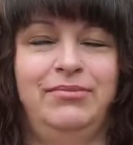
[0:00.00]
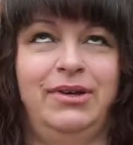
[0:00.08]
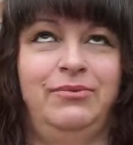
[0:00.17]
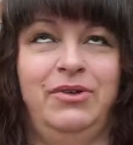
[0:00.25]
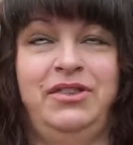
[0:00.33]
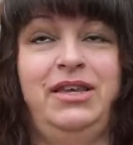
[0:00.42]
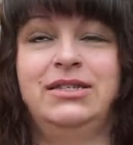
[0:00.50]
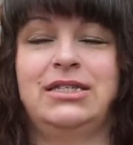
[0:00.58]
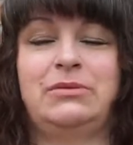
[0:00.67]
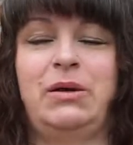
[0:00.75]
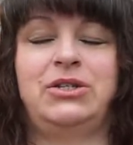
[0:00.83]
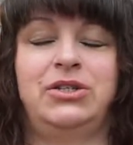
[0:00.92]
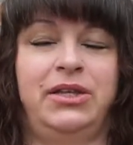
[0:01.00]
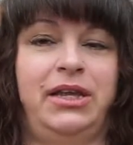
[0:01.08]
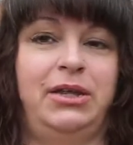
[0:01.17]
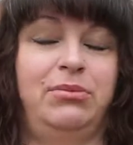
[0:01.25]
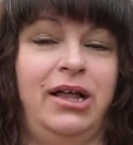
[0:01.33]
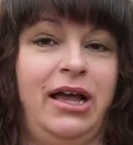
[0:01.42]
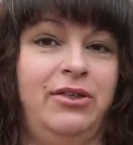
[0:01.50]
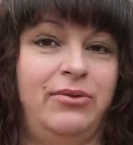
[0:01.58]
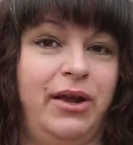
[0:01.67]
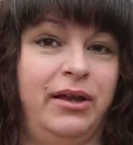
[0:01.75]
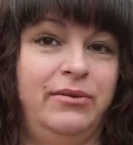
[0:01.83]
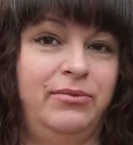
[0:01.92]
with these especially, any black
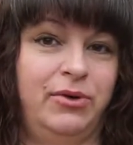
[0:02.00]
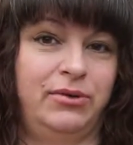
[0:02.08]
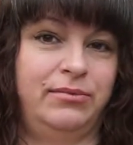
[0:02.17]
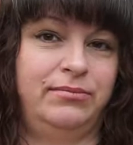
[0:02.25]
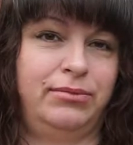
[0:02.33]
thread will